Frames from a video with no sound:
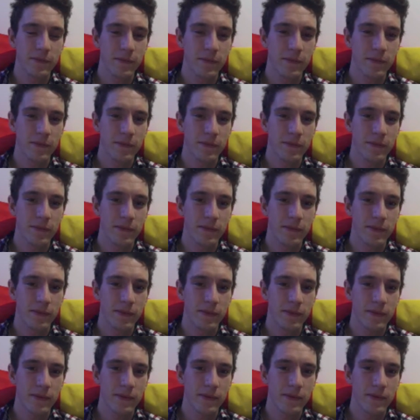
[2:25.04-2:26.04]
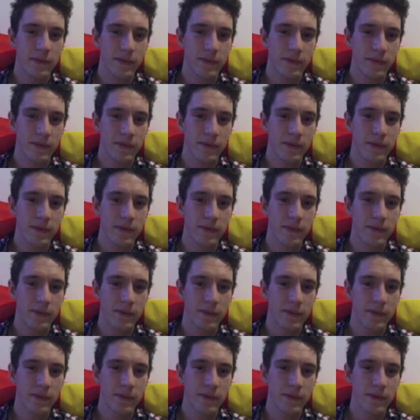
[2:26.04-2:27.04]

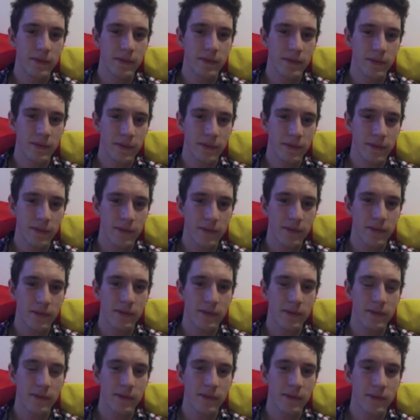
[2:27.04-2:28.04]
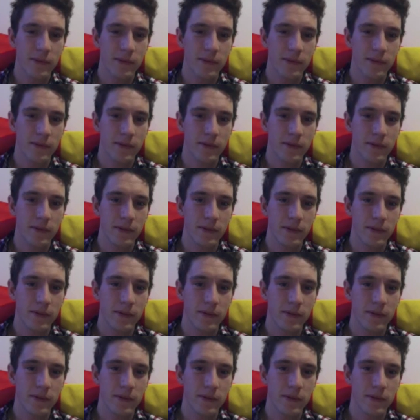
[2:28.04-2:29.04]

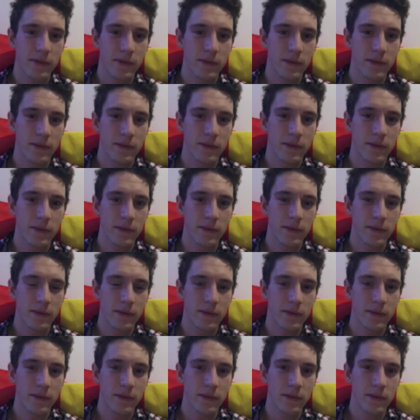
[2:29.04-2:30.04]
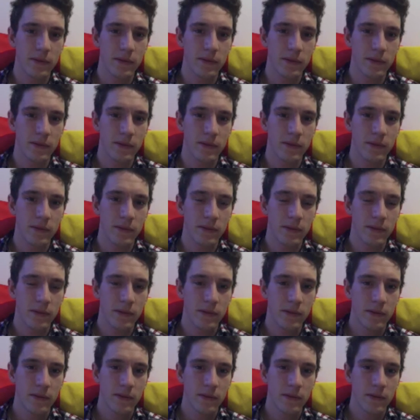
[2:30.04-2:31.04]

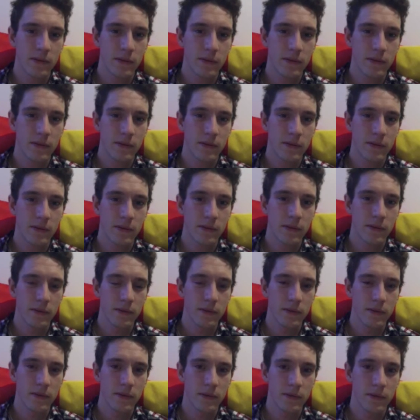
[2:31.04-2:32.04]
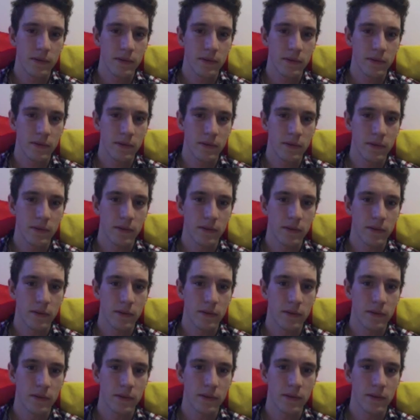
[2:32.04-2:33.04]
(silent)